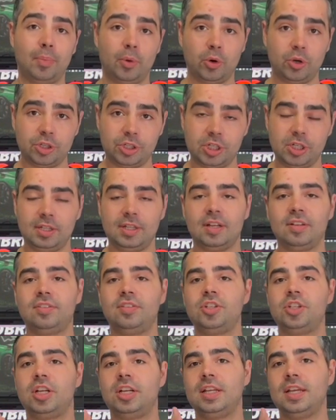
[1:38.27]
The original
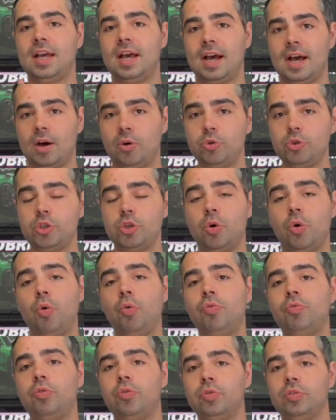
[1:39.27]
factory fuel injectors
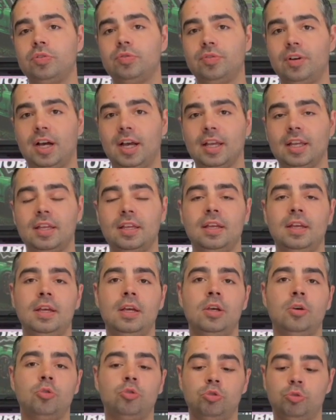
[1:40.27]
are from Bosch,
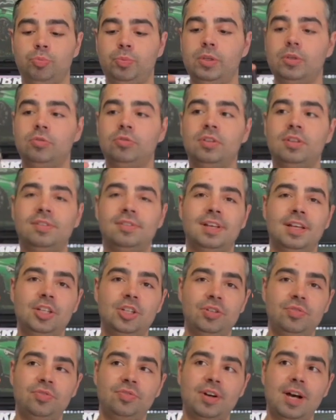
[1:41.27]
okay? Whether it's
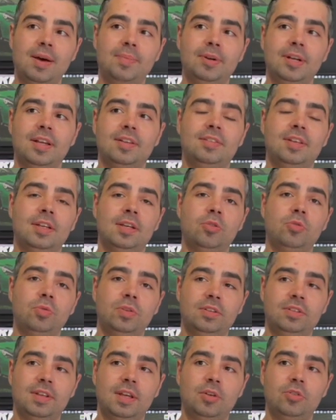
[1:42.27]
the Audi line or the
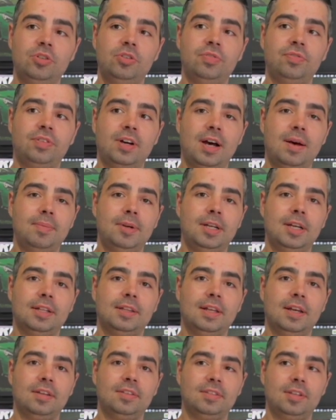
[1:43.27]
Volkswagen line, the
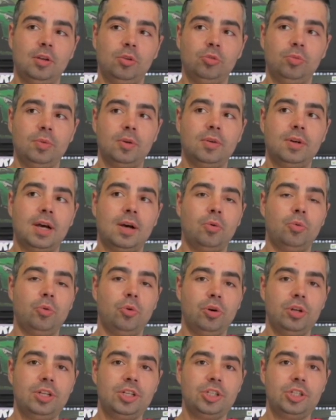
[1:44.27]
fuel injectors that
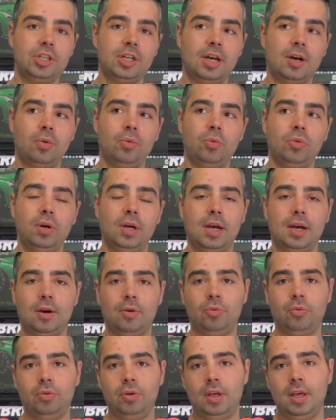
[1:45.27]
come from the factory,
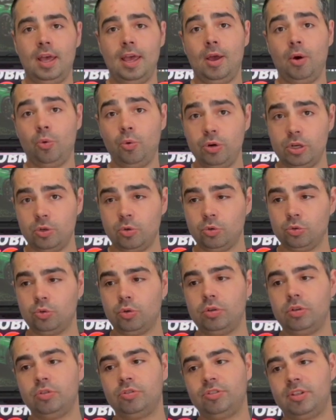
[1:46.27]
this one is from the
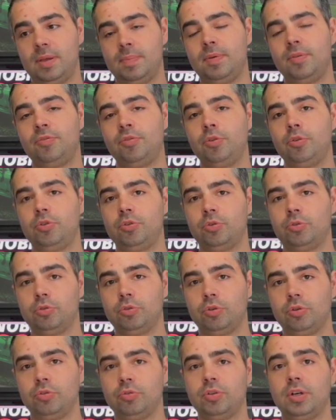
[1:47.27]
factory, okay?
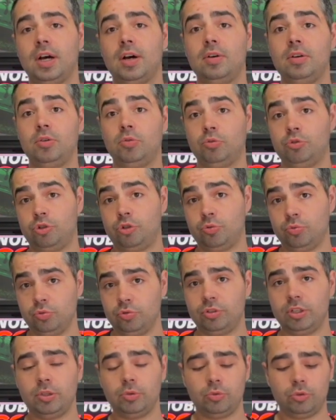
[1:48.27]
That came out of my
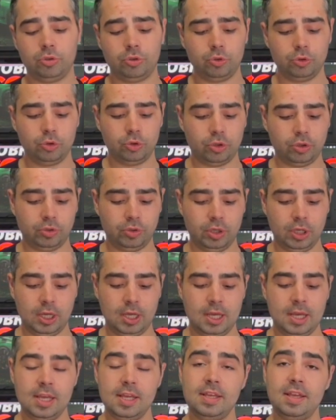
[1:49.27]
original car.
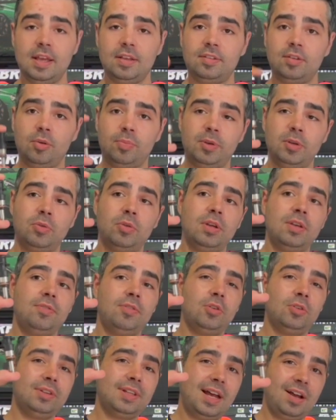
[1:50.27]
I've always been the
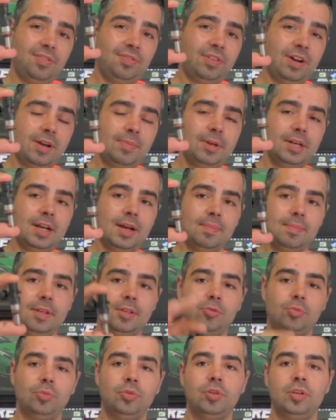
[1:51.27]
only owner of the
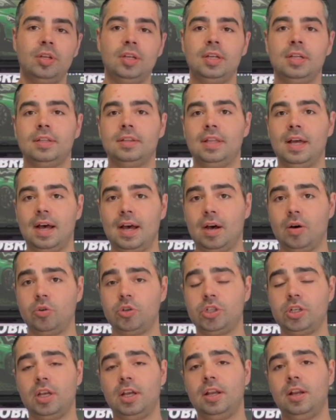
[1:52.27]
car, so it's never
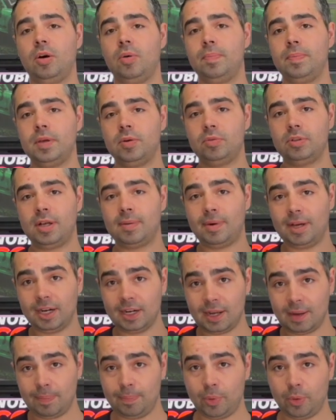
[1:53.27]
had multiple owners.
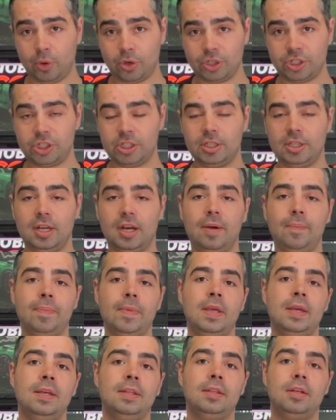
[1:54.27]
This is the
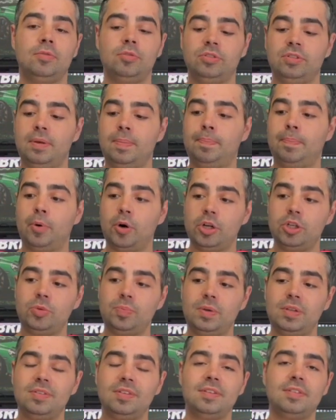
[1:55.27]
nozzle that came from the
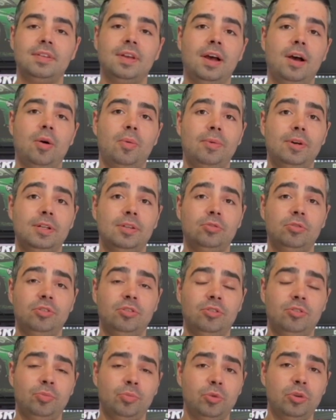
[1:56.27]
Audi factory. This is
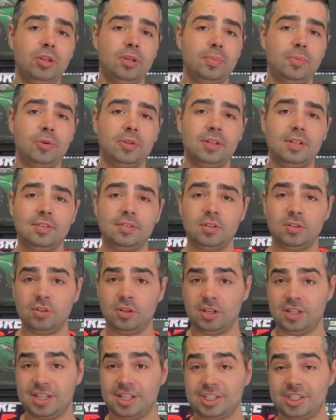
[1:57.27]
a Bosch brand nozzle,
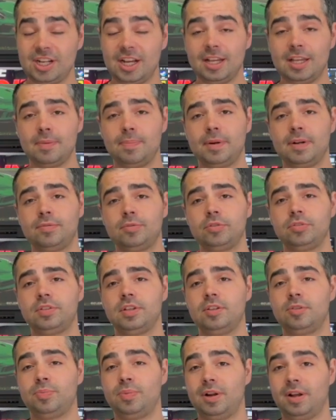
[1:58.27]
okay? So you can
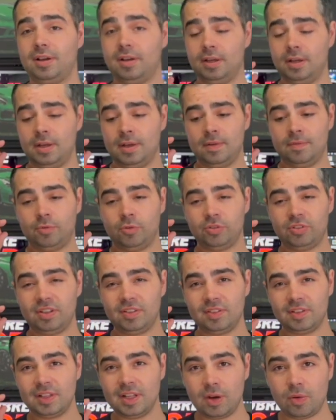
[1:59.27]
research. One of the most
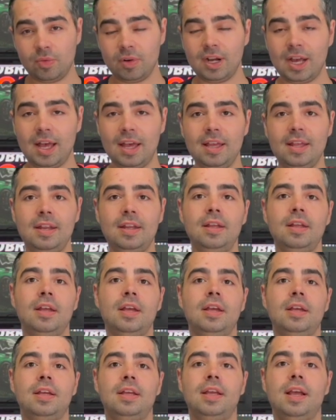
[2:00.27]
important things I have to
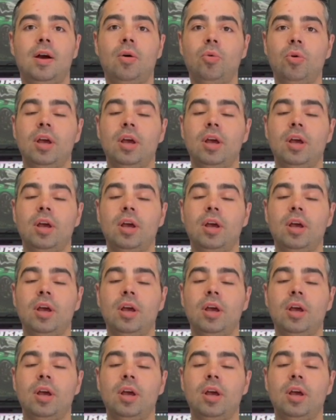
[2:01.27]
point out here